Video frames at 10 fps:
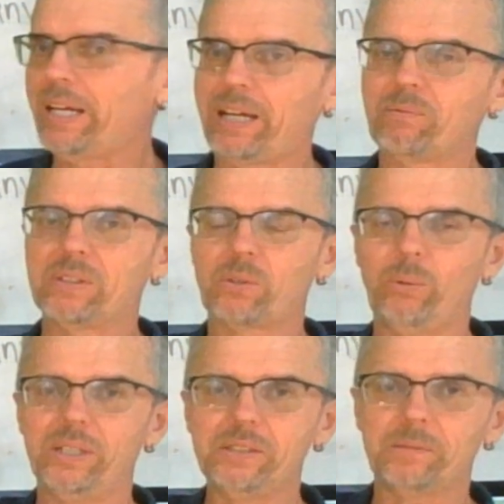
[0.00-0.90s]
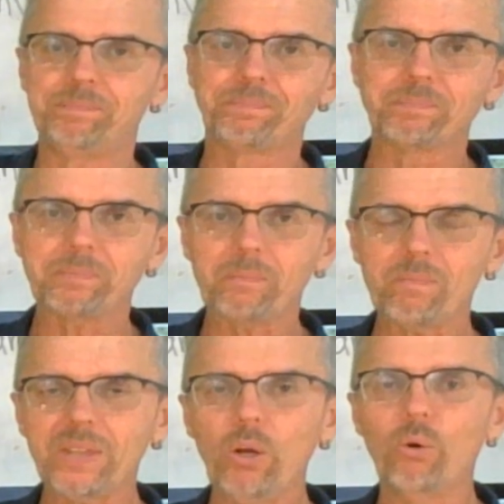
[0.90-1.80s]
quiz over
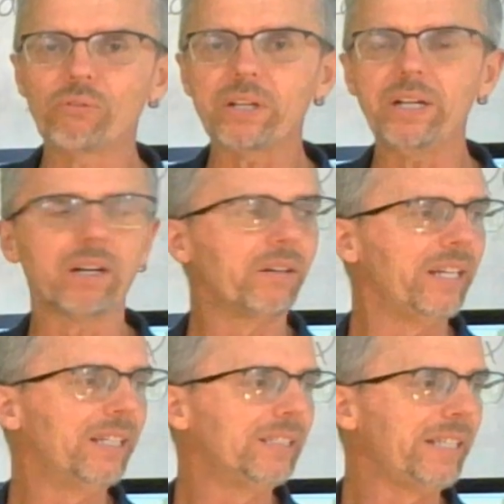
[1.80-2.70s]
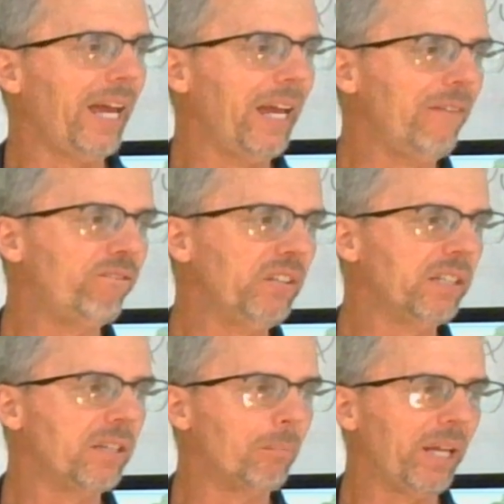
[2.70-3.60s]
here is a fill in the
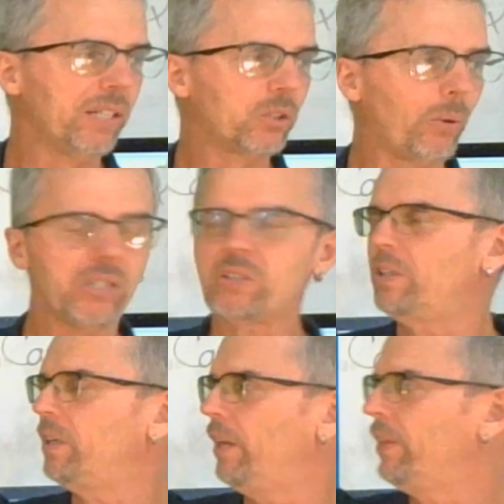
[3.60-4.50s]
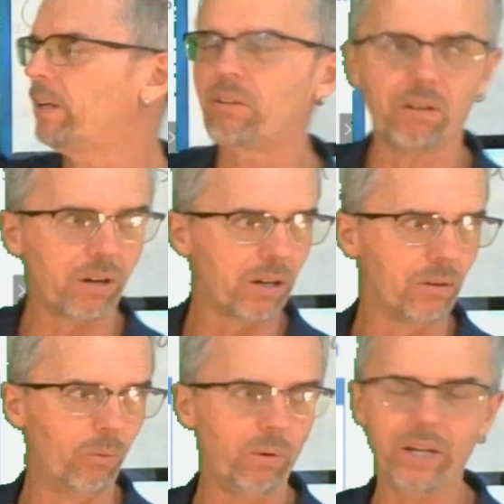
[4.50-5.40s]
blanks question, and there are 1,
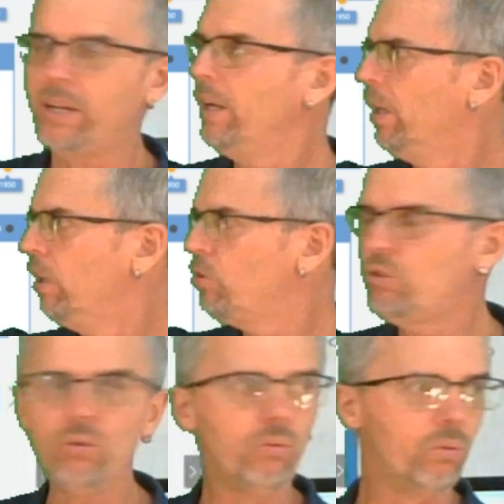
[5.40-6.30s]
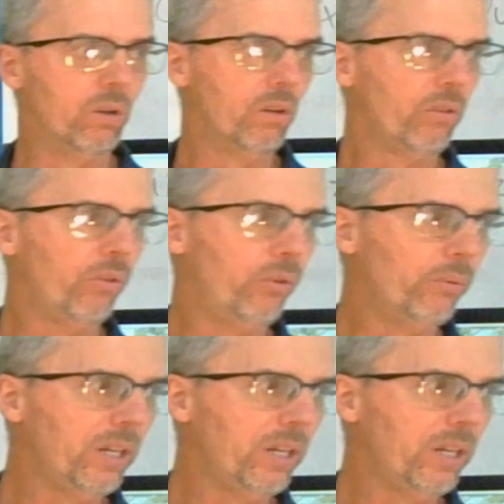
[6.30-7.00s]
2, 3,